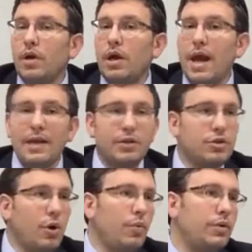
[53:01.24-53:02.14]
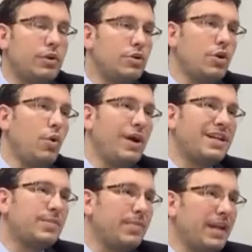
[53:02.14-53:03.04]
And there's no
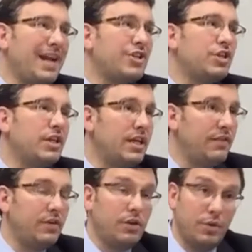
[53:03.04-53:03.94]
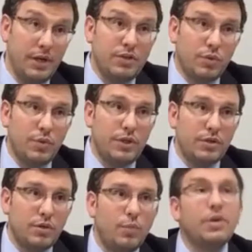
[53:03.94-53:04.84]
explanation given. There is a reason.
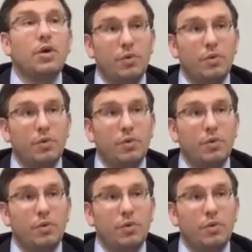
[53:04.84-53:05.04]
We don't